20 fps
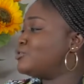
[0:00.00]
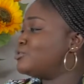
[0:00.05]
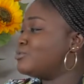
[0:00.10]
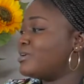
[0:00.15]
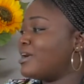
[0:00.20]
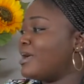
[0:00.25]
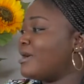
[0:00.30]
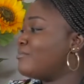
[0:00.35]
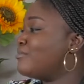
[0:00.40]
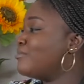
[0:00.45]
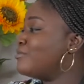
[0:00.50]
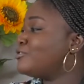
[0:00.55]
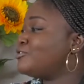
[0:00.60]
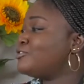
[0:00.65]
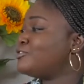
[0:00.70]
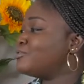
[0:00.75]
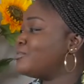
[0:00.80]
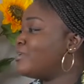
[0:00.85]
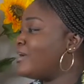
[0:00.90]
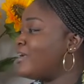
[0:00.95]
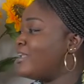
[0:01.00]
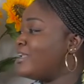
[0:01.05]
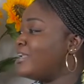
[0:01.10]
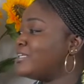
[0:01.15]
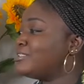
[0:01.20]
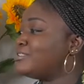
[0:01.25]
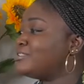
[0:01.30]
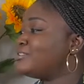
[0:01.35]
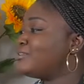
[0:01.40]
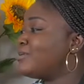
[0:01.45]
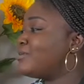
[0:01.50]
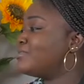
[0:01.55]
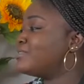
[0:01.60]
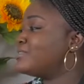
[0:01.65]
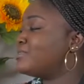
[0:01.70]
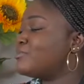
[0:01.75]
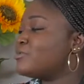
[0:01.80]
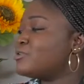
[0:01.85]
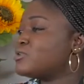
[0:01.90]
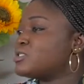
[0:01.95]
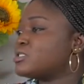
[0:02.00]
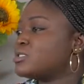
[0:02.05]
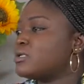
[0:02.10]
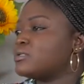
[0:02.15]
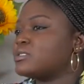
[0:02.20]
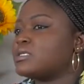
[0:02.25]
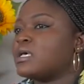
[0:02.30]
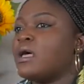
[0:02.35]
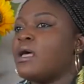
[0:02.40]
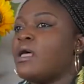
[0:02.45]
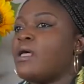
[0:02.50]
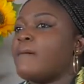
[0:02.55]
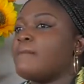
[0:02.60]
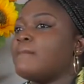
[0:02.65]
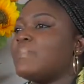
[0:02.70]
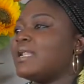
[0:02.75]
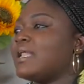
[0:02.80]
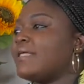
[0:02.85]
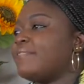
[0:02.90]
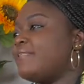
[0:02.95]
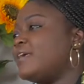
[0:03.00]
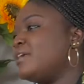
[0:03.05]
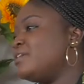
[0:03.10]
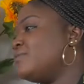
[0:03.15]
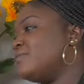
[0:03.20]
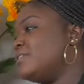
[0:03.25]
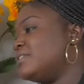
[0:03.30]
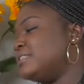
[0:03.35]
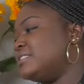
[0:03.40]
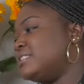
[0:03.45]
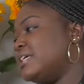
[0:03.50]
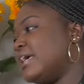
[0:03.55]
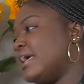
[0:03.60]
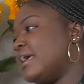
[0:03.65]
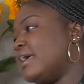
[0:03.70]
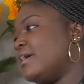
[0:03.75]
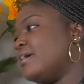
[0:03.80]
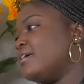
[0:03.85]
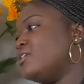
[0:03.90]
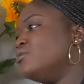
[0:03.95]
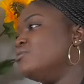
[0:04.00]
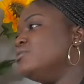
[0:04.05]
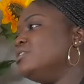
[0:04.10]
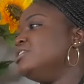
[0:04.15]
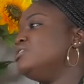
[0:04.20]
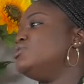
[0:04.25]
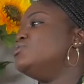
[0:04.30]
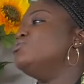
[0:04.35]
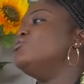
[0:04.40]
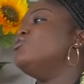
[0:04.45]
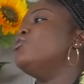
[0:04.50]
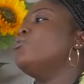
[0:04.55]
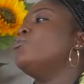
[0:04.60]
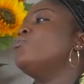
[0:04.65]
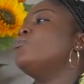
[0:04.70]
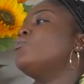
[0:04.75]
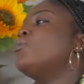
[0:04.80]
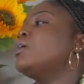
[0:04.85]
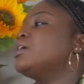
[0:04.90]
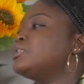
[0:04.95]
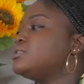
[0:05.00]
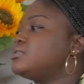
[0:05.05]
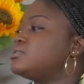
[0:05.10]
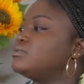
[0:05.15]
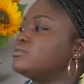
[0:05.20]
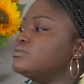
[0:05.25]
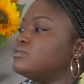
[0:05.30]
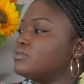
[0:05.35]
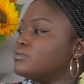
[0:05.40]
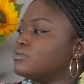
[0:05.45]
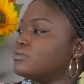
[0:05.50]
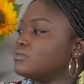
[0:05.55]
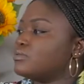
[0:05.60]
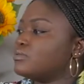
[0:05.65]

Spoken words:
sugar, less salt, more salt. But at the end of the day, you need to know what to do.